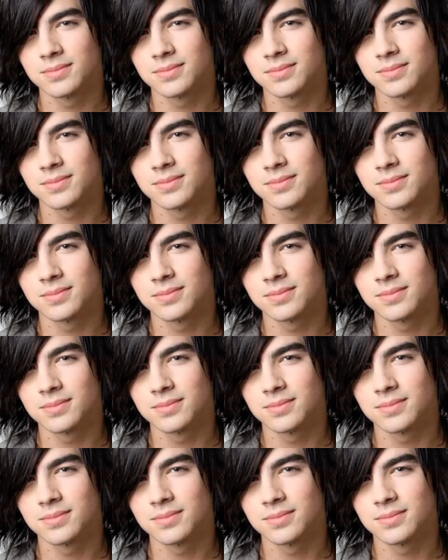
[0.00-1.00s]

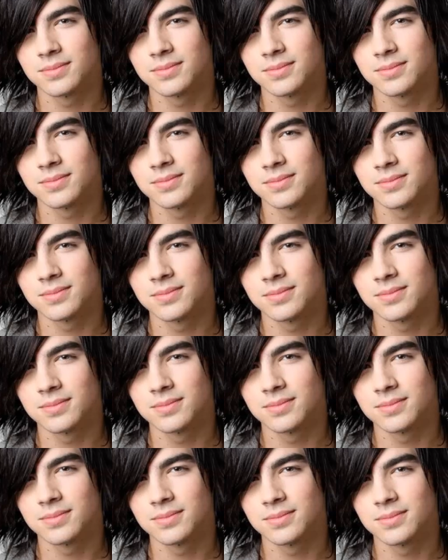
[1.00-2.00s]

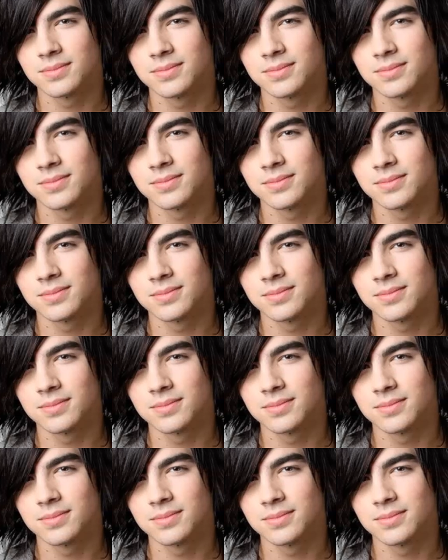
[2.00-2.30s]
No one is speaking in this clip.